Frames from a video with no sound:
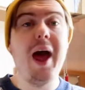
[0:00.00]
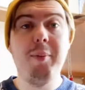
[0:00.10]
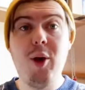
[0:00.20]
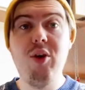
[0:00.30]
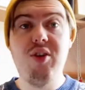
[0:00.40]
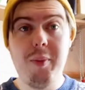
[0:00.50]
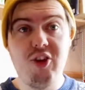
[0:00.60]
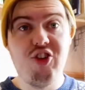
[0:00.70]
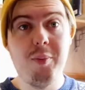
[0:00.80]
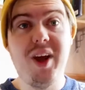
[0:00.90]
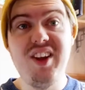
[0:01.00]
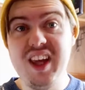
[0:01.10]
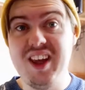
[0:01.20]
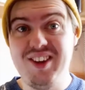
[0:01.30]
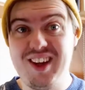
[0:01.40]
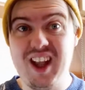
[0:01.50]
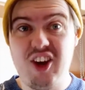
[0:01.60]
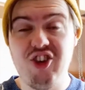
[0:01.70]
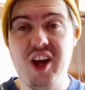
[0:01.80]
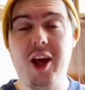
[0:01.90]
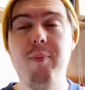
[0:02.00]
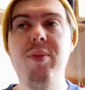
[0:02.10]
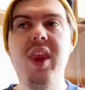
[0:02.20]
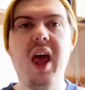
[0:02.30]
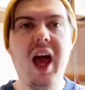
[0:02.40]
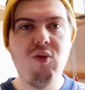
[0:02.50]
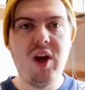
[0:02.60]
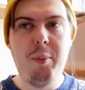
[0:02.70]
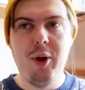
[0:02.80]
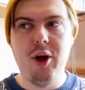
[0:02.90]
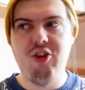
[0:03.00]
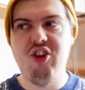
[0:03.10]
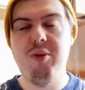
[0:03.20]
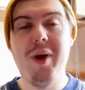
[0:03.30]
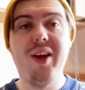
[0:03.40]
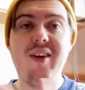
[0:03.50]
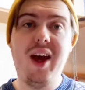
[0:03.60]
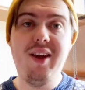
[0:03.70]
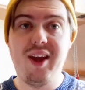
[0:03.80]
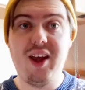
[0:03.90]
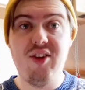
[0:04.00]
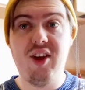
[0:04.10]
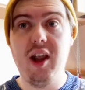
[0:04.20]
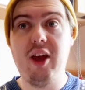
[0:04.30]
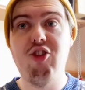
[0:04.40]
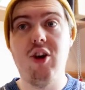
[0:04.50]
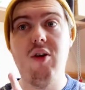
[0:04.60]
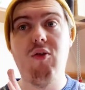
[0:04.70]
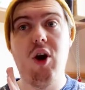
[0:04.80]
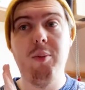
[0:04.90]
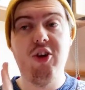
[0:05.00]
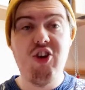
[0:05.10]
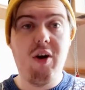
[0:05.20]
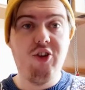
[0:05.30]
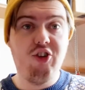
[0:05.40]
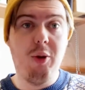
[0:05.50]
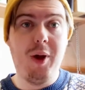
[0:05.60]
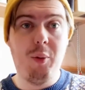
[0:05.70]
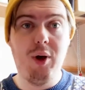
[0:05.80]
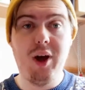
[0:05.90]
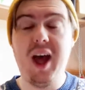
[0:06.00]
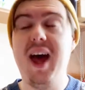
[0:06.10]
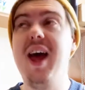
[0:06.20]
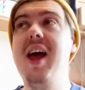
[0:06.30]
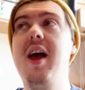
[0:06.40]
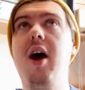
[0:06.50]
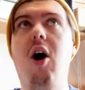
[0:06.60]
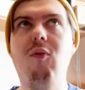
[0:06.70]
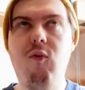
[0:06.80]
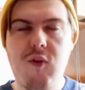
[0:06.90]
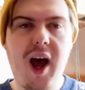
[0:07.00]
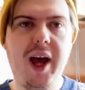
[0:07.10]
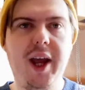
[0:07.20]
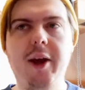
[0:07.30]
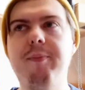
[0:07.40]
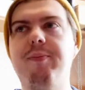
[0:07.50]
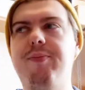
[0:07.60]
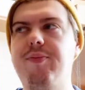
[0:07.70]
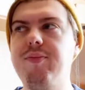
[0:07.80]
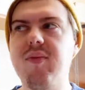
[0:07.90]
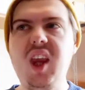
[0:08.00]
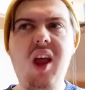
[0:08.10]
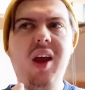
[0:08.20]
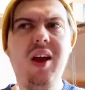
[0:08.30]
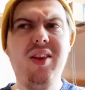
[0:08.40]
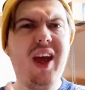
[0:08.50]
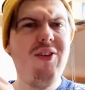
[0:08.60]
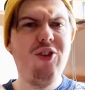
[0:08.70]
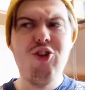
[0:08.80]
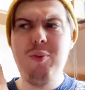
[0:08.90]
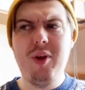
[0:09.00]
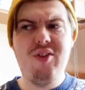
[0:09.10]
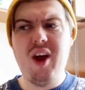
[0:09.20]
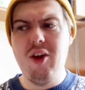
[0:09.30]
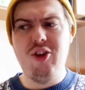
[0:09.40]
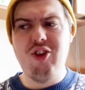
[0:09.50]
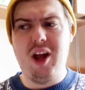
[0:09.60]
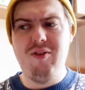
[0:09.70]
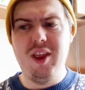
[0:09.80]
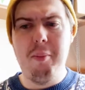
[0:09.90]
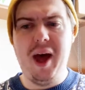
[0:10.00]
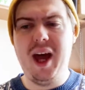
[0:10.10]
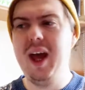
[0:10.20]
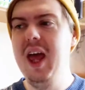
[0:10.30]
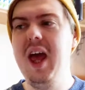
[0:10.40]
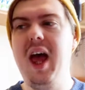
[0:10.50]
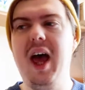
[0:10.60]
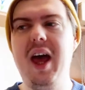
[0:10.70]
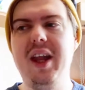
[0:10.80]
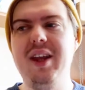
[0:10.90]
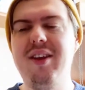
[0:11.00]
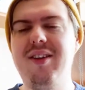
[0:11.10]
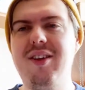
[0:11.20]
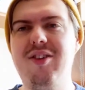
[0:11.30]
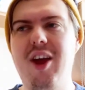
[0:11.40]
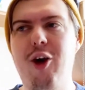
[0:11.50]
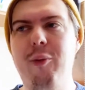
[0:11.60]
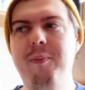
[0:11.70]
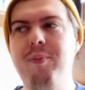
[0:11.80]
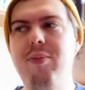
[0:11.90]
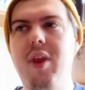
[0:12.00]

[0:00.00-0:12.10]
I'm going to mention my Dickens collection here. I repurchased my entire Dickens collection from the charity shop I work at on Friday. They've just been sat on the shelf in the back, and so